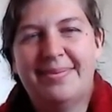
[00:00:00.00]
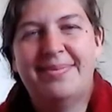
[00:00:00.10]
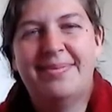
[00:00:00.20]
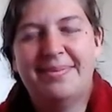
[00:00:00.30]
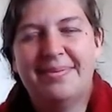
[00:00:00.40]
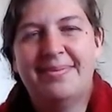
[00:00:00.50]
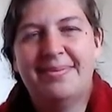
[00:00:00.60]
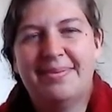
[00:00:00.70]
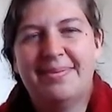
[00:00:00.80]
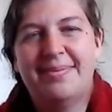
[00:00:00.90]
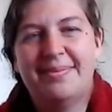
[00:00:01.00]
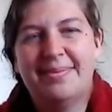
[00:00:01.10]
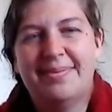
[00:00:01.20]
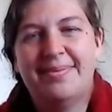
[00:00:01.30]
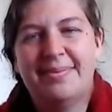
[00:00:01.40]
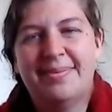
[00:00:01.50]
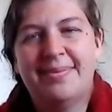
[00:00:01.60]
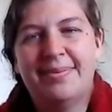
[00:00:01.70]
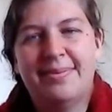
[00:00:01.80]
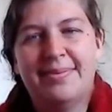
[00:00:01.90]

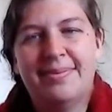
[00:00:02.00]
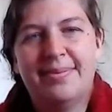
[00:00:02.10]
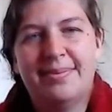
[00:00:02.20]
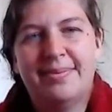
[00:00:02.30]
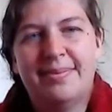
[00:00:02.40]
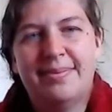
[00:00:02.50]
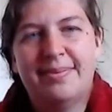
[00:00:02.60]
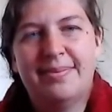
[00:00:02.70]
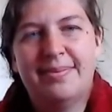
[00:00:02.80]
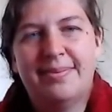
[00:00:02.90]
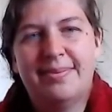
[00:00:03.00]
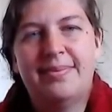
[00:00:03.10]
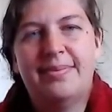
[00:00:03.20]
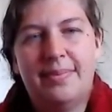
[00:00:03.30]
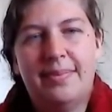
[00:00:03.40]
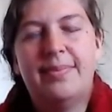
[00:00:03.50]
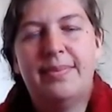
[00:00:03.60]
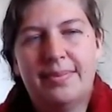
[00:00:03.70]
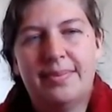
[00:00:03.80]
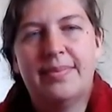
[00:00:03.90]

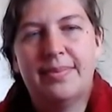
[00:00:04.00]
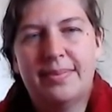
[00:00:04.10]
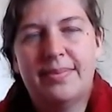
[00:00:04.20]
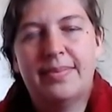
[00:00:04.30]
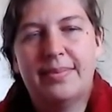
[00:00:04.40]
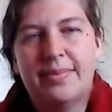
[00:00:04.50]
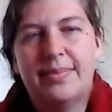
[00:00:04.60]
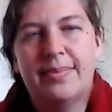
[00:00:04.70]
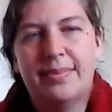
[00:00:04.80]
No words are spoken by the person on screen.